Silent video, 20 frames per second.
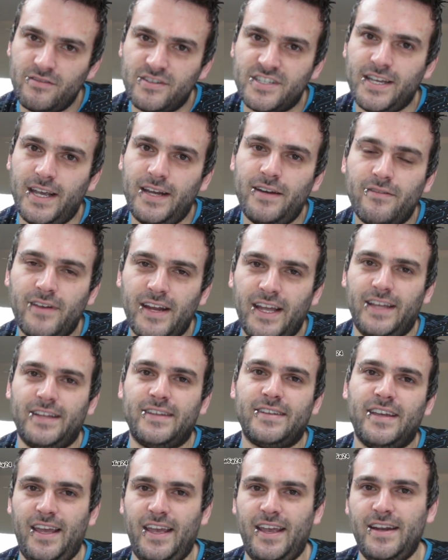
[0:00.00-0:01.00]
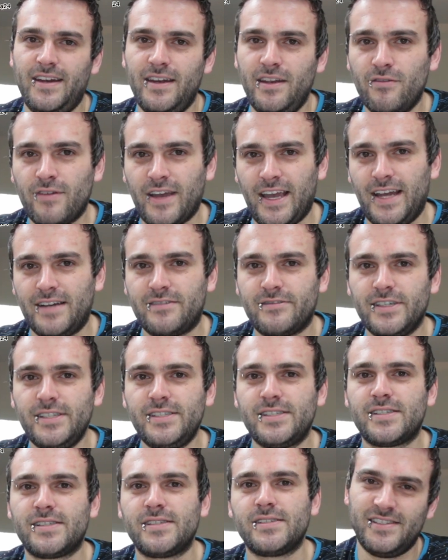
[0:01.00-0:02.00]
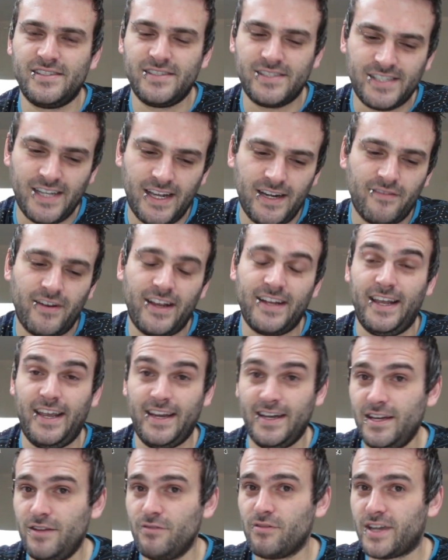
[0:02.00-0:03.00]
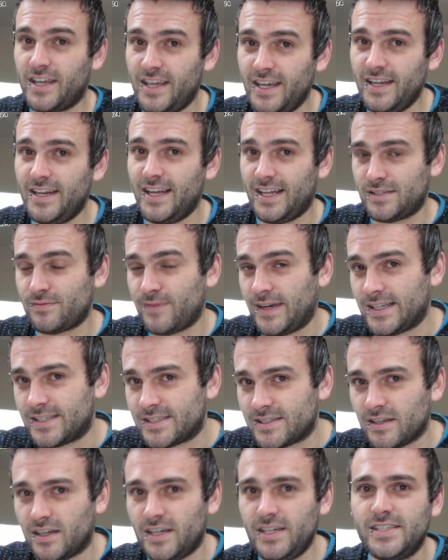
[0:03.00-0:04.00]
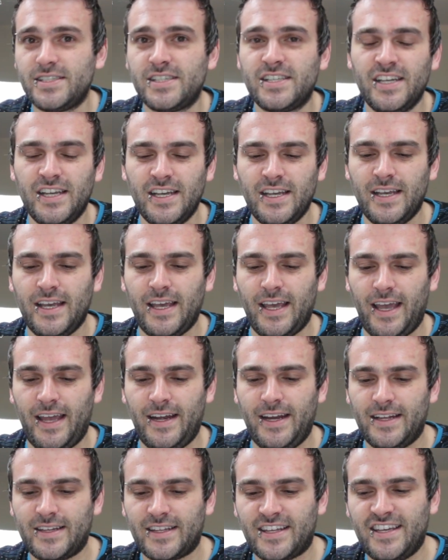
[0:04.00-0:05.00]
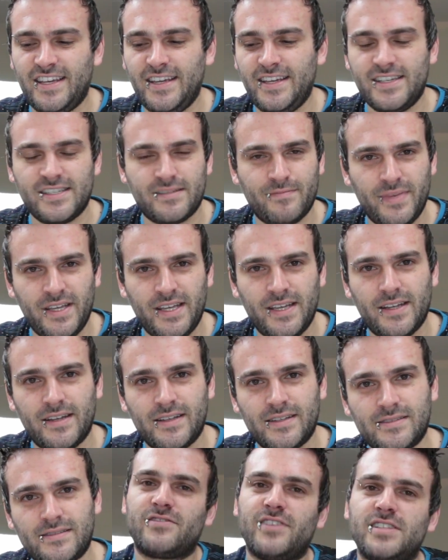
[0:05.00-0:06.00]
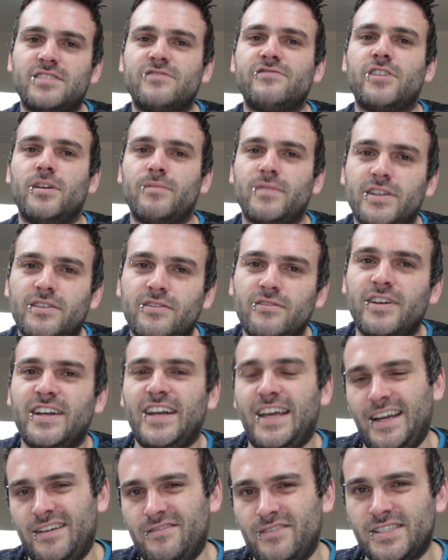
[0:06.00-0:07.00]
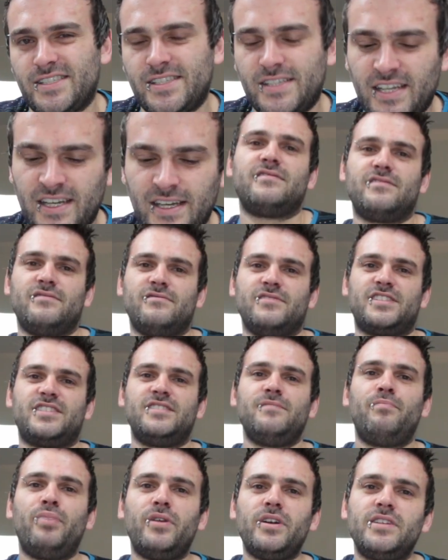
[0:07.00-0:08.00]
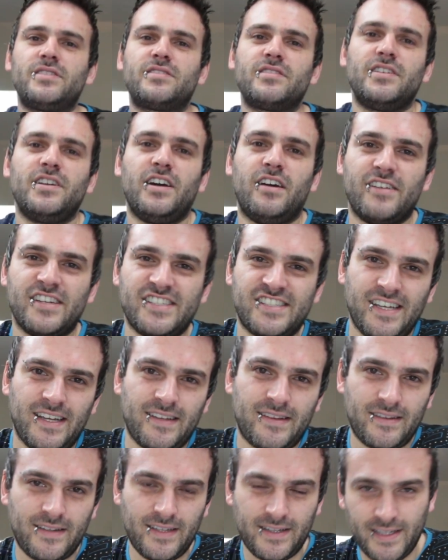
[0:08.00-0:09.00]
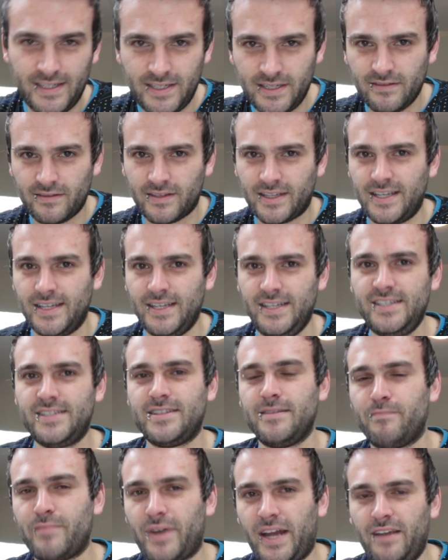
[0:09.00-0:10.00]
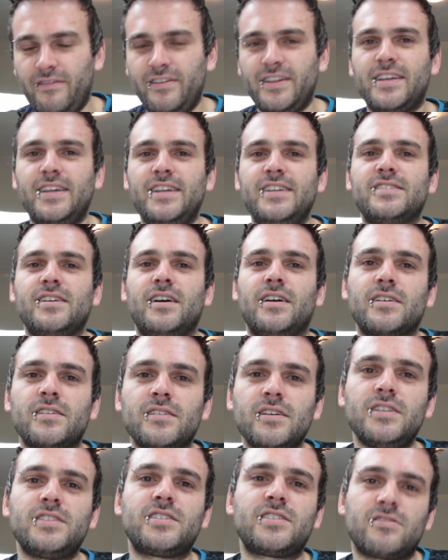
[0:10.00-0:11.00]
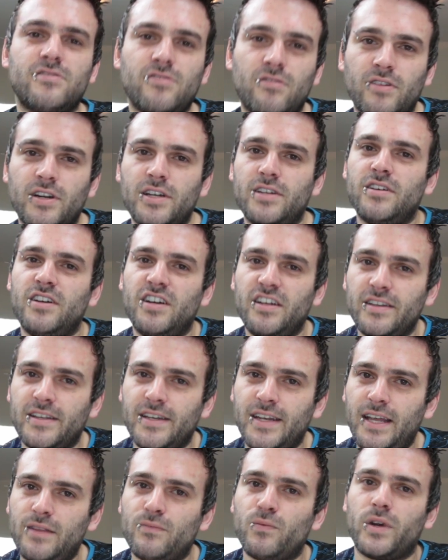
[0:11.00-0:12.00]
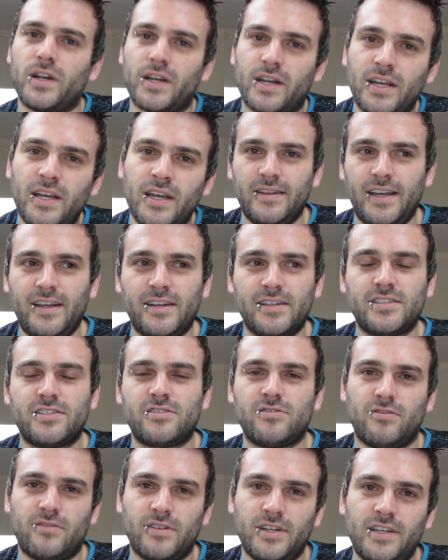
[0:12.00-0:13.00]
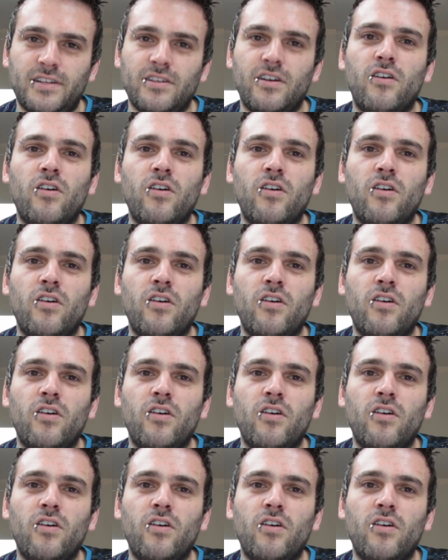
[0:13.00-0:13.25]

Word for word: you generate a new address, you generate a new key, that's where it starts. And that key is being transformed into an address. What's important to know is that the digital keys, the private keys, are not stored on the network. They are stored